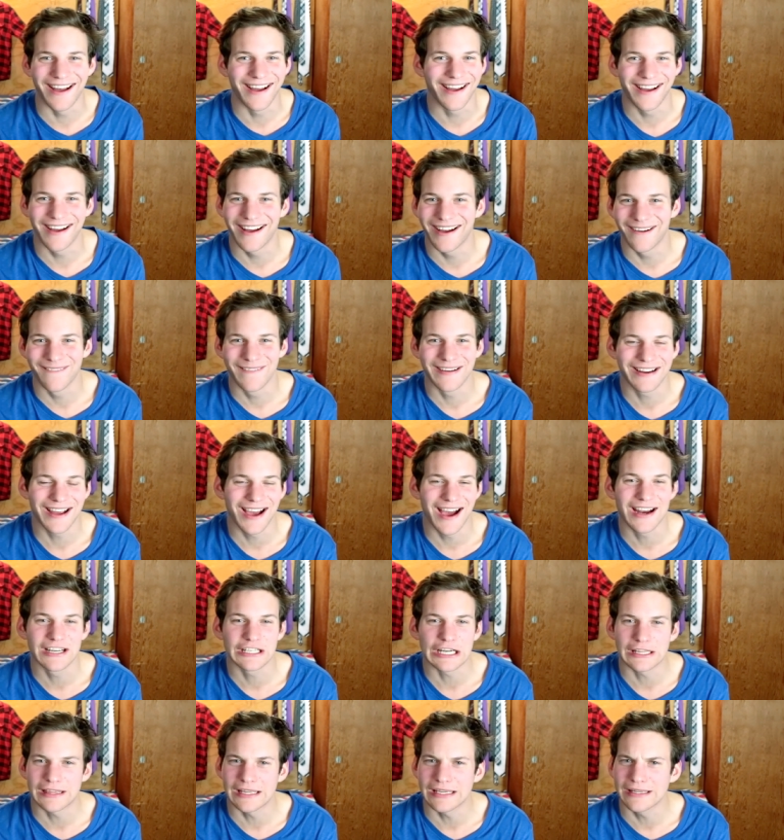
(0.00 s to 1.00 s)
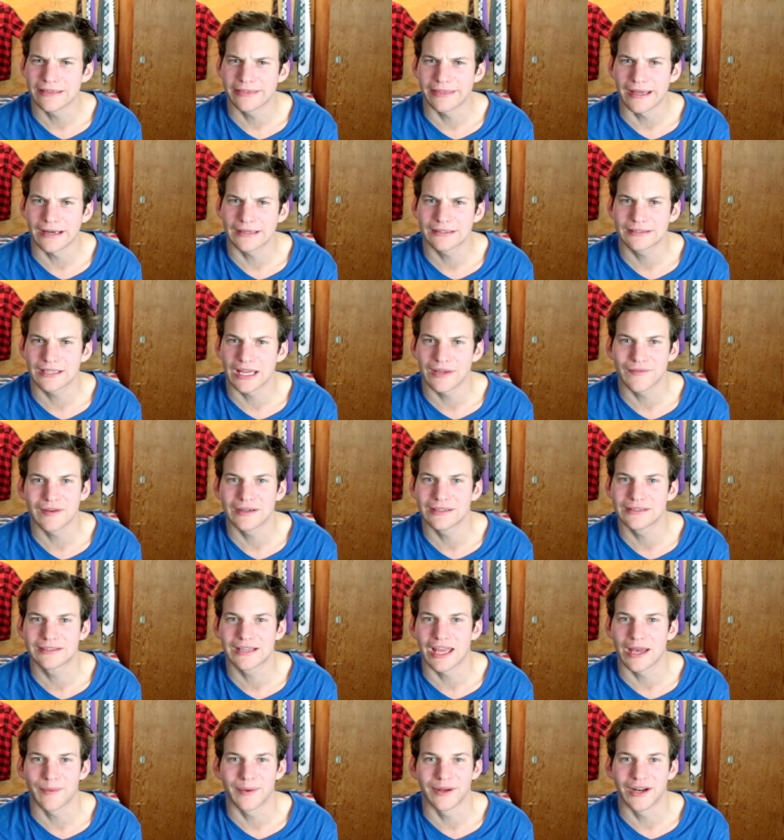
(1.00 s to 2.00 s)
Oh my gosh, I think
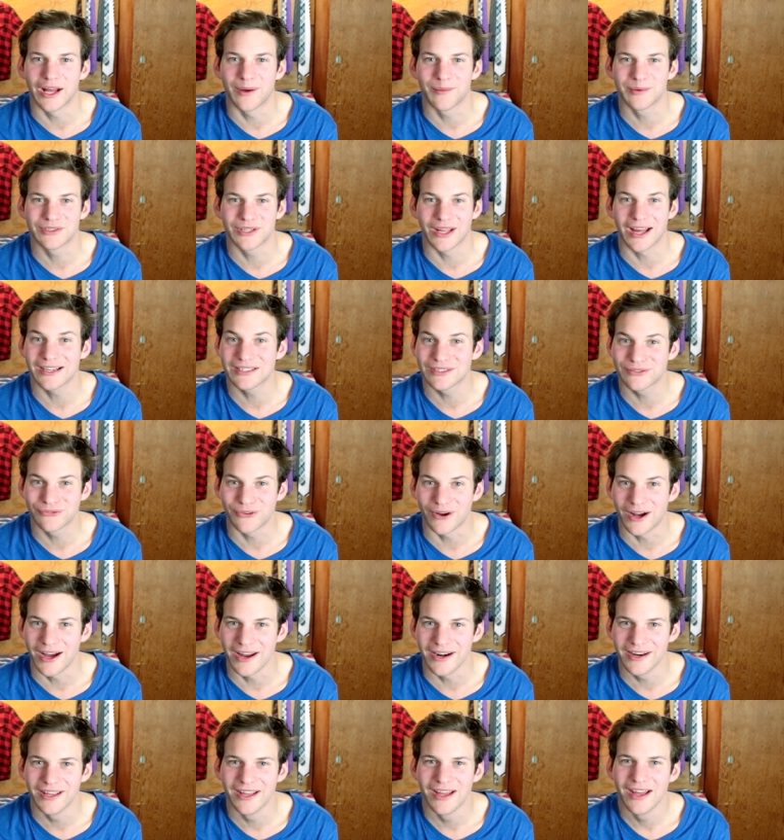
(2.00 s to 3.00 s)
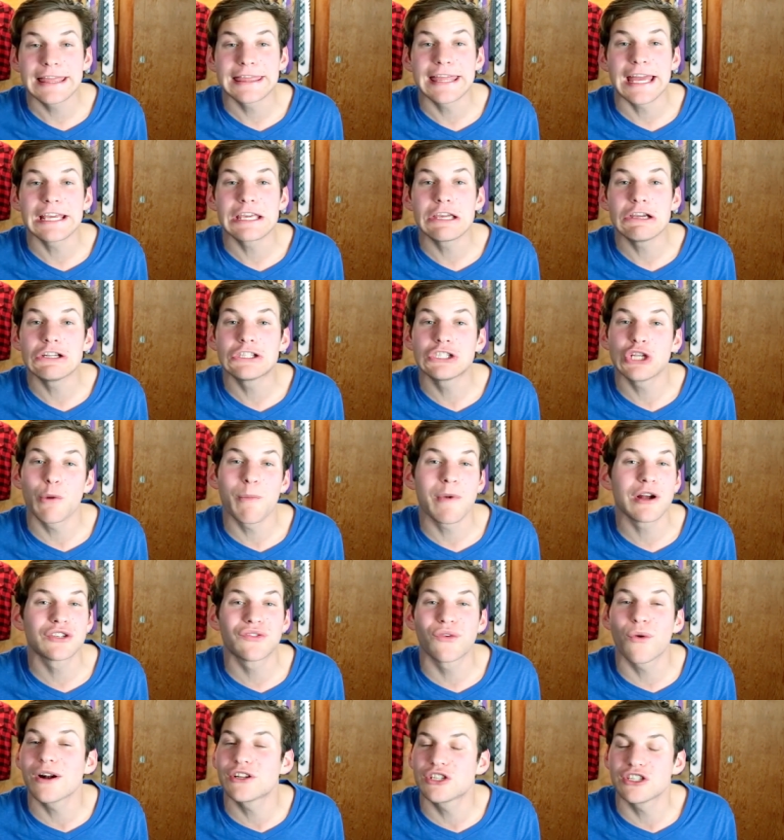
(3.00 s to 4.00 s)
Thanksgiving's coming up, so that's fun. Hey, thank you so
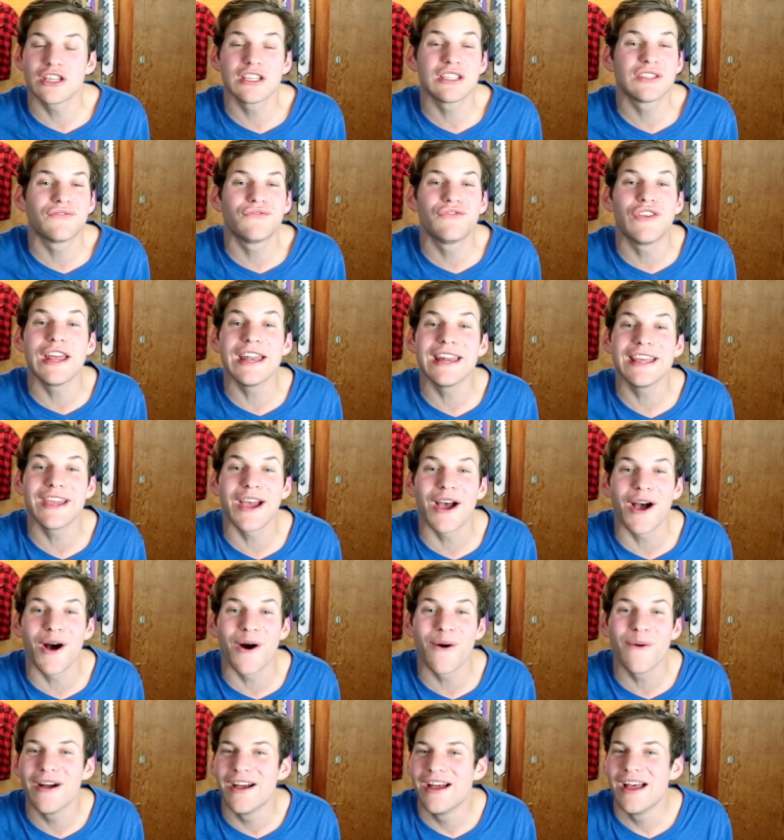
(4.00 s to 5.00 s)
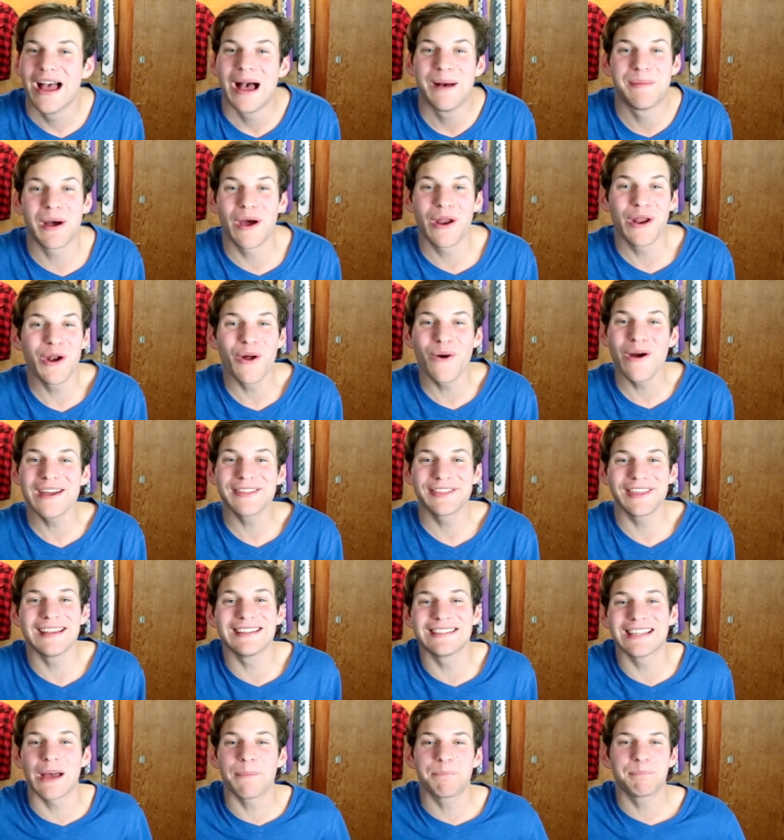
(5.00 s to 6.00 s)
much for watching this video about annoying
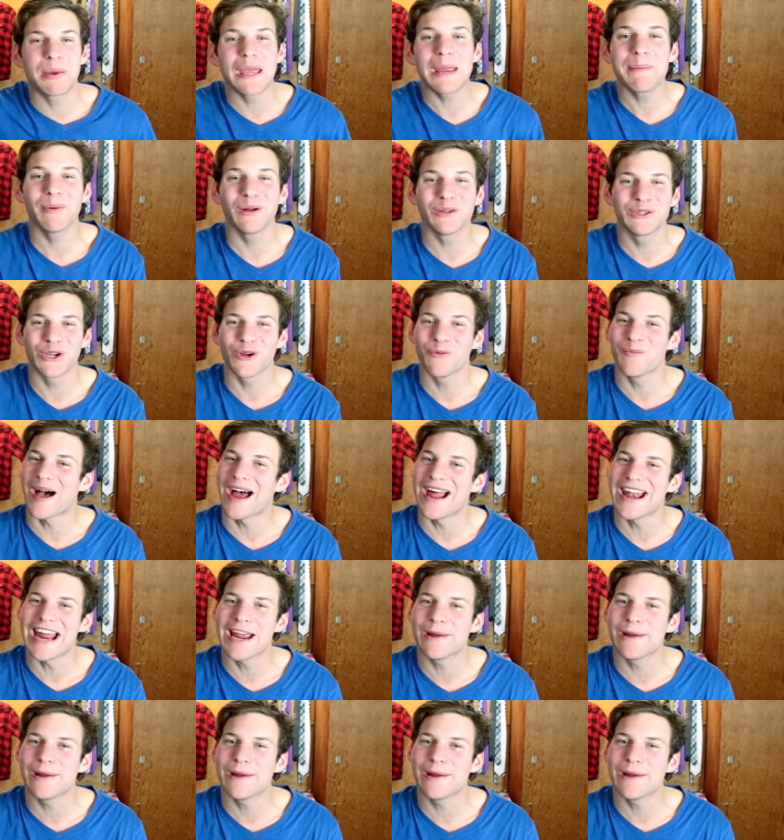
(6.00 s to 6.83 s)
things that people do. My